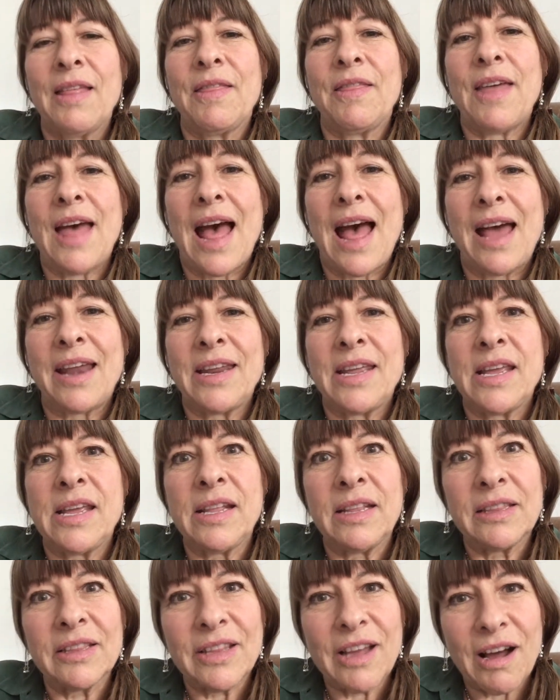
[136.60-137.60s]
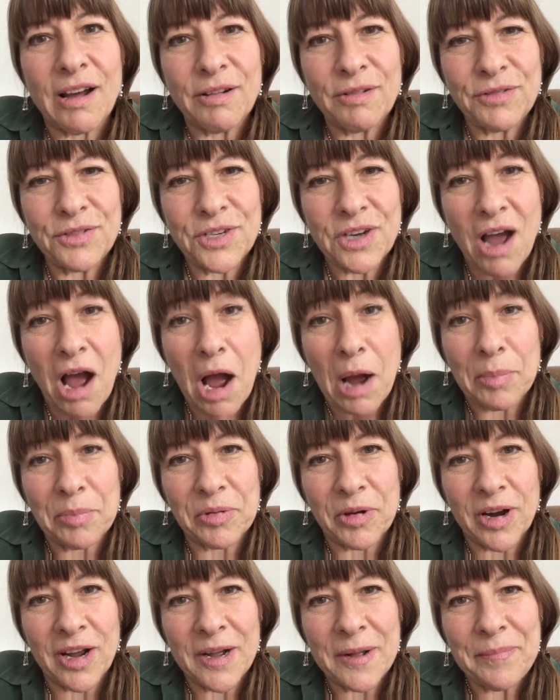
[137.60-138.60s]
that he loved
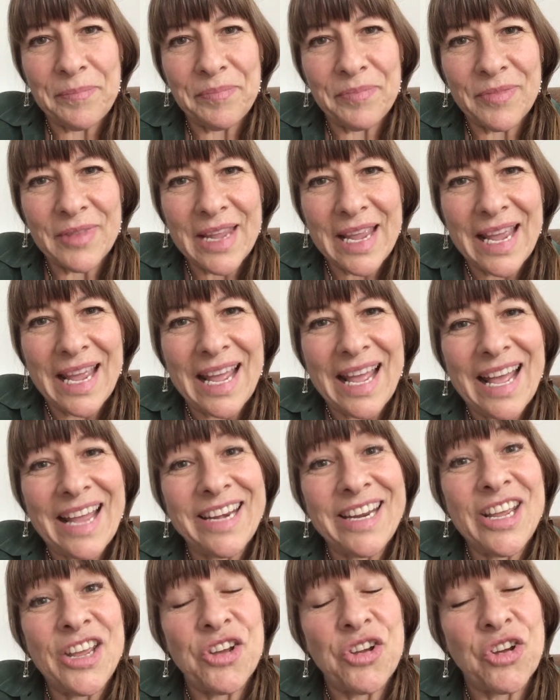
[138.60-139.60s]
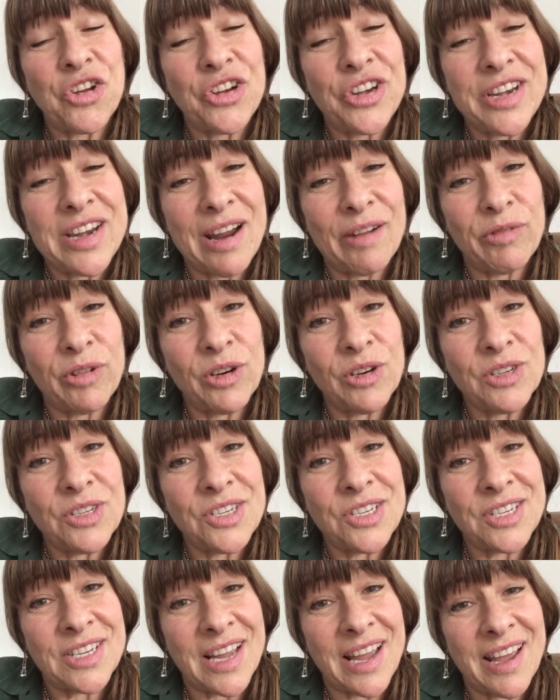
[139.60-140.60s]
opera, and he could never
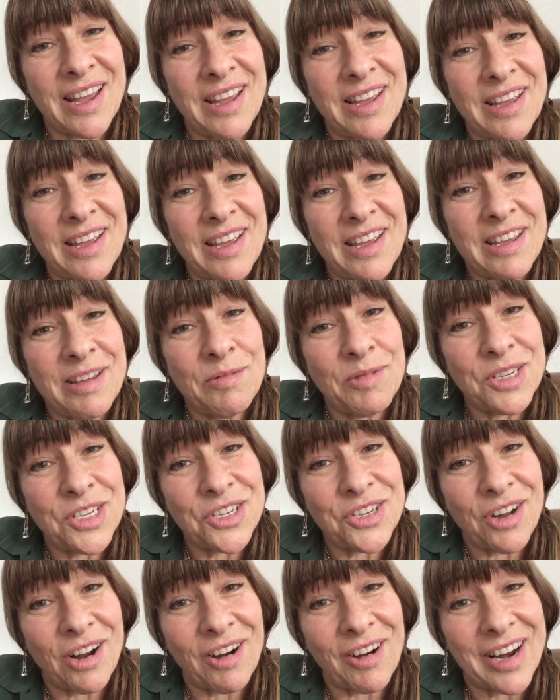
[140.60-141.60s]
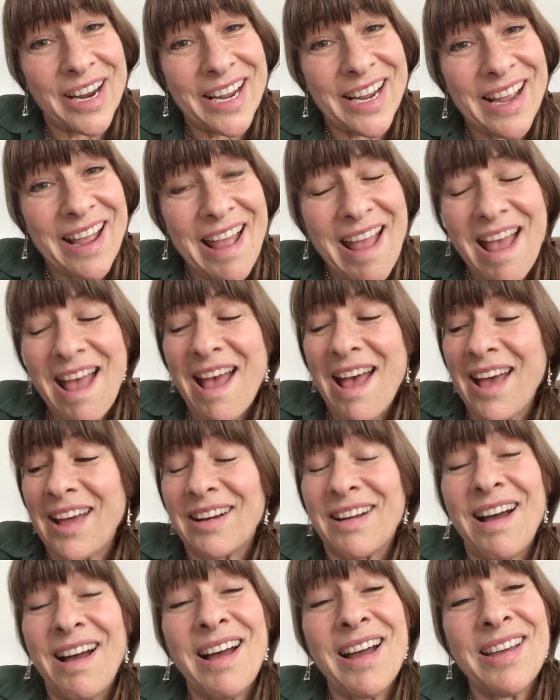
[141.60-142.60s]
say he was sorry.
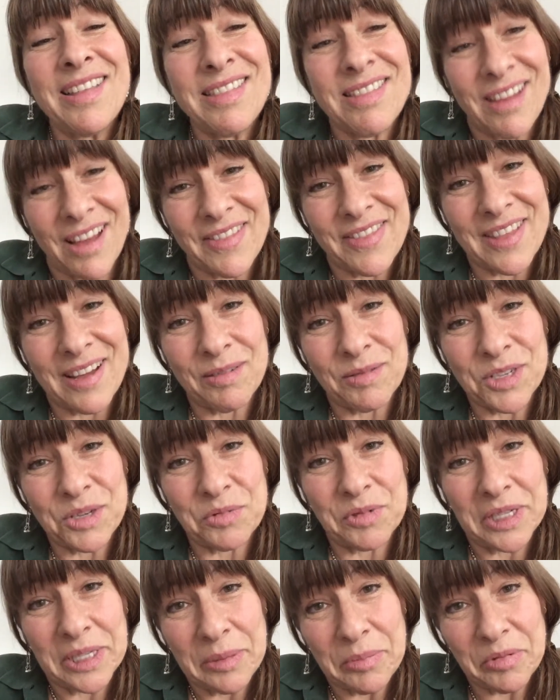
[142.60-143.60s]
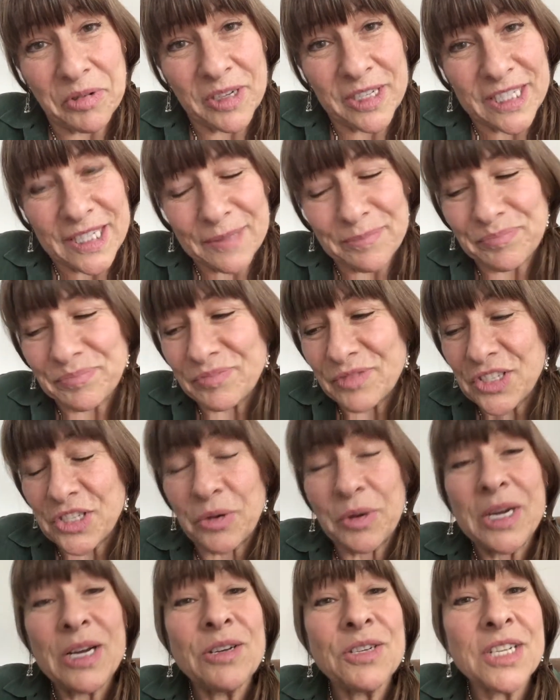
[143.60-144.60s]
And I thought that was really brilliant. So
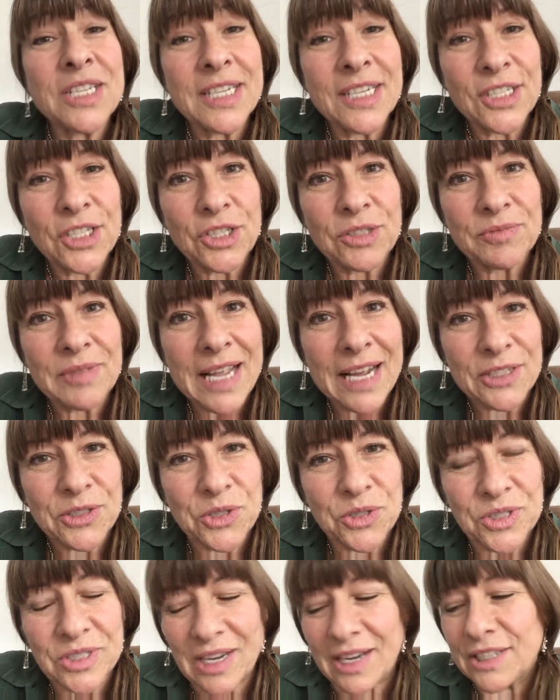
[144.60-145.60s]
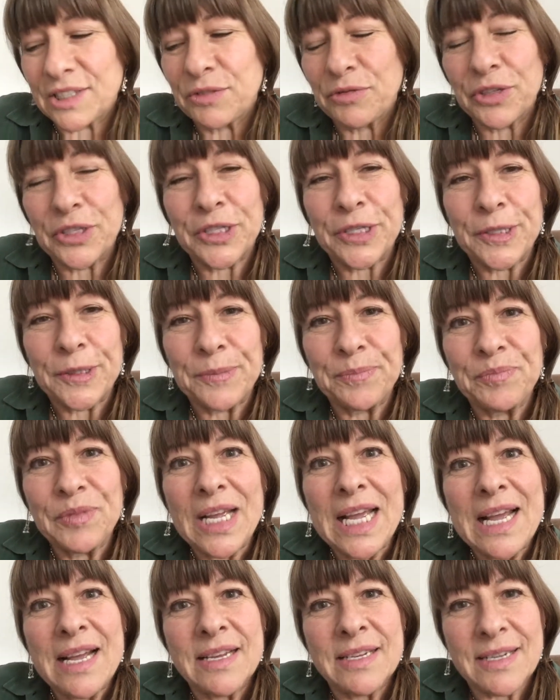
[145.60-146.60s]
here's a little exercise for you.
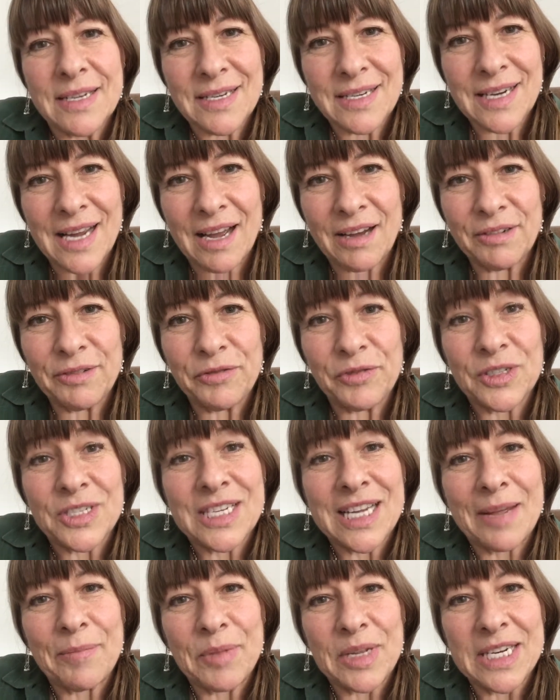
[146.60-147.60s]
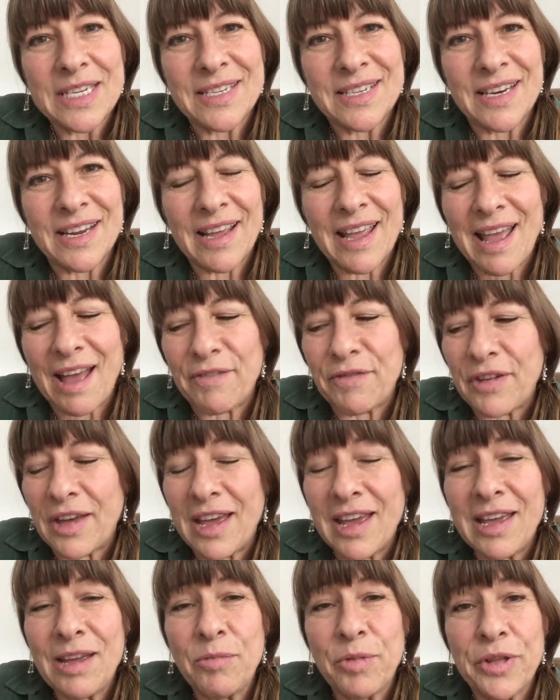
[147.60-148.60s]
Sit down for 10 minutes in a
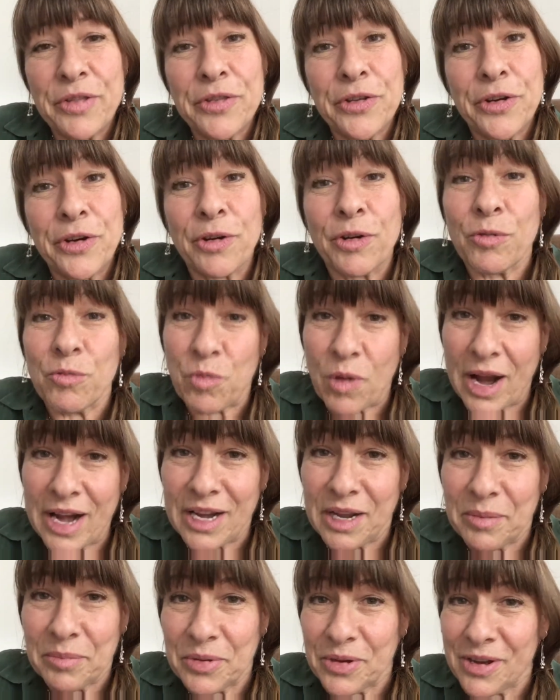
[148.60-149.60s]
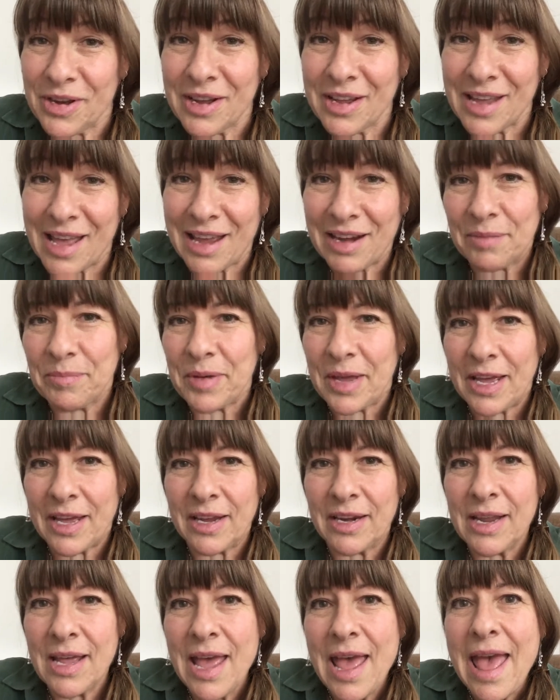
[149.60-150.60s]
cafe with your writing book and a
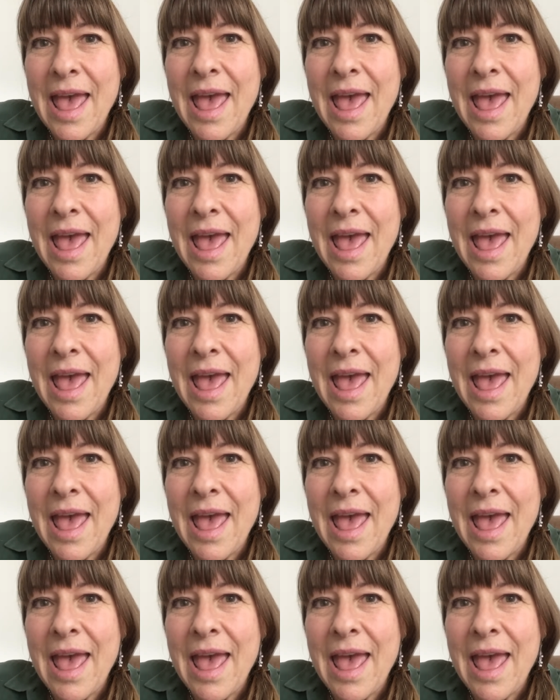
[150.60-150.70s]
pen